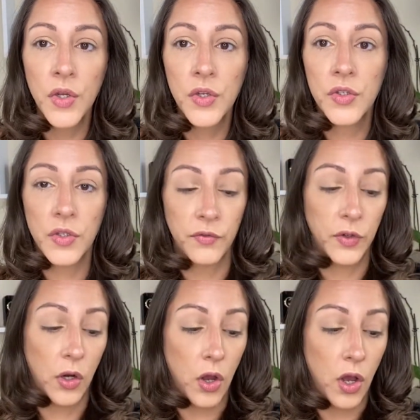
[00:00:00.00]
So for
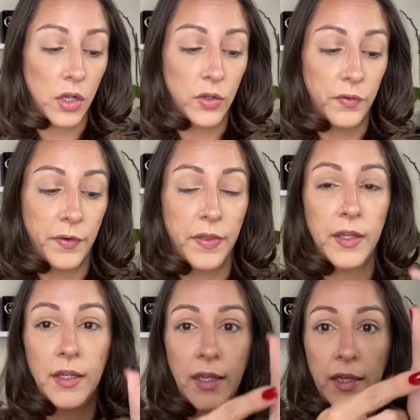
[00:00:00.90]
all over the
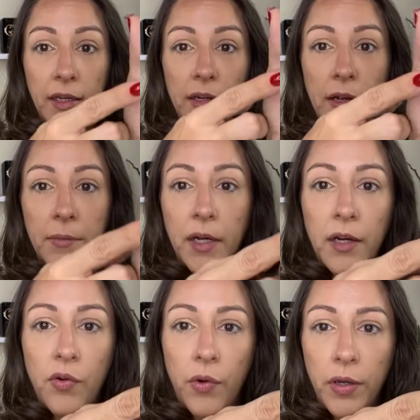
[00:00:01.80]
lid, I'm gonna
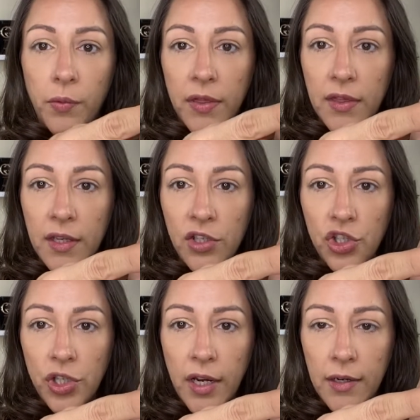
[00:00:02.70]
go in with this
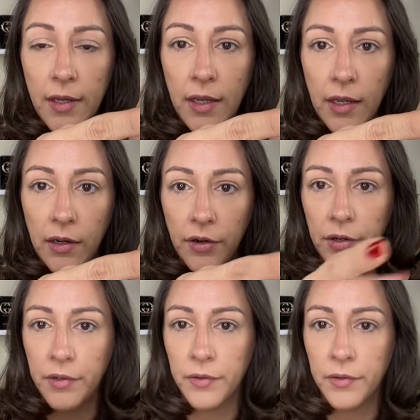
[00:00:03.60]
shade here.